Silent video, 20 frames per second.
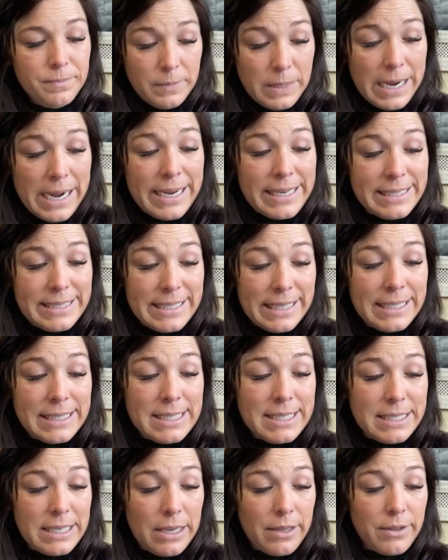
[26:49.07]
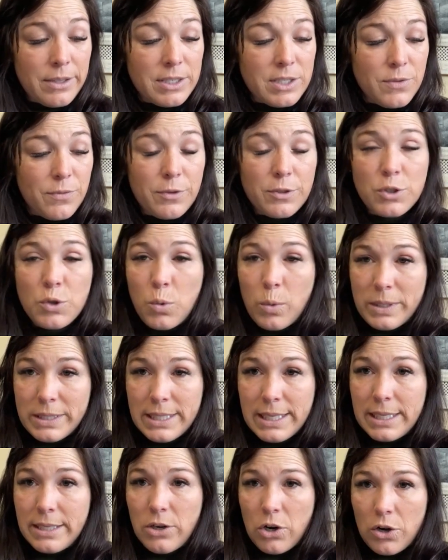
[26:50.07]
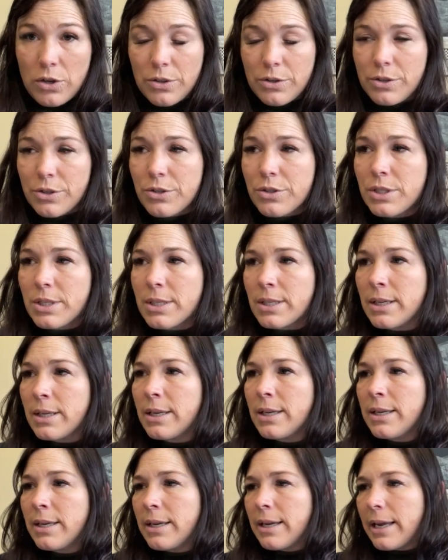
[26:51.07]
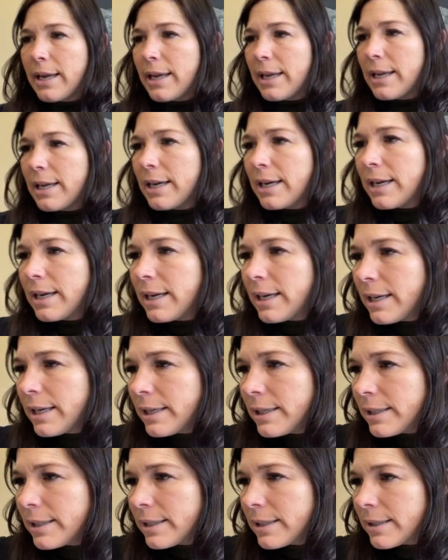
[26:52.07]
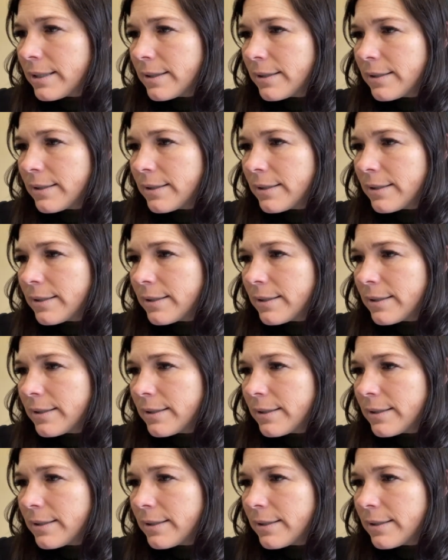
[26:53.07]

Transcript: I did sell this for $20 and